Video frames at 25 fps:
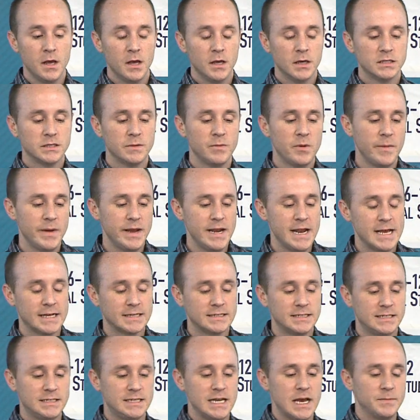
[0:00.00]
Some of my next
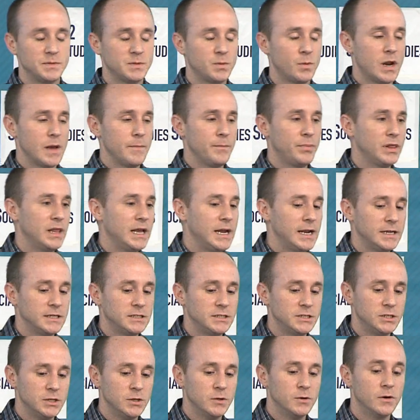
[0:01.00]
steps, what I'm planning to
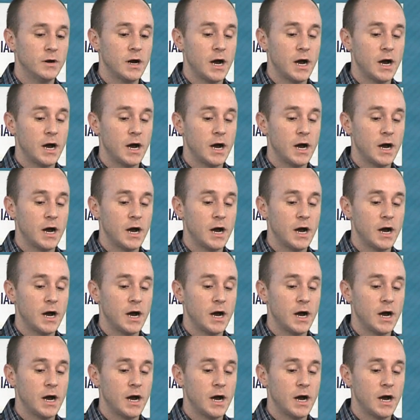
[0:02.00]
do,